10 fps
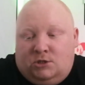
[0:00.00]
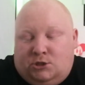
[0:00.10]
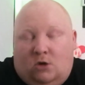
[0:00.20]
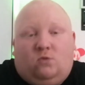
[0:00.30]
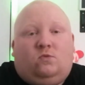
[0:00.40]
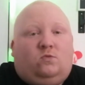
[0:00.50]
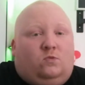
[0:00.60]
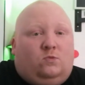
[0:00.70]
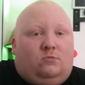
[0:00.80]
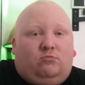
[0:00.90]
So,
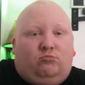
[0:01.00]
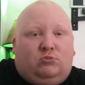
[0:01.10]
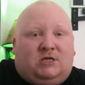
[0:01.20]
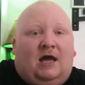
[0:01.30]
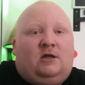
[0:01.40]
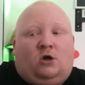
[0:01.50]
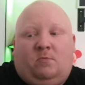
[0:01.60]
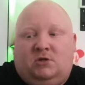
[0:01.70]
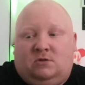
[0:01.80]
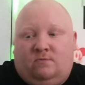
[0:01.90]
Scarlett
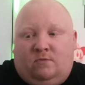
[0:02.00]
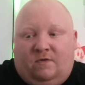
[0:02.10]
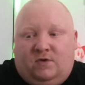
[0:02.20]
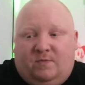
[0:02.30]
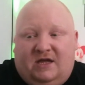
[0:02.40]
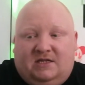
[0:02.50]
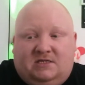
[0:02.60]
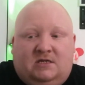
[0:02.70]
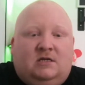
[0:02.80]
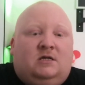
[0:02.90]
got me a few
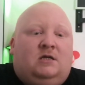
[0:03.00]
bits,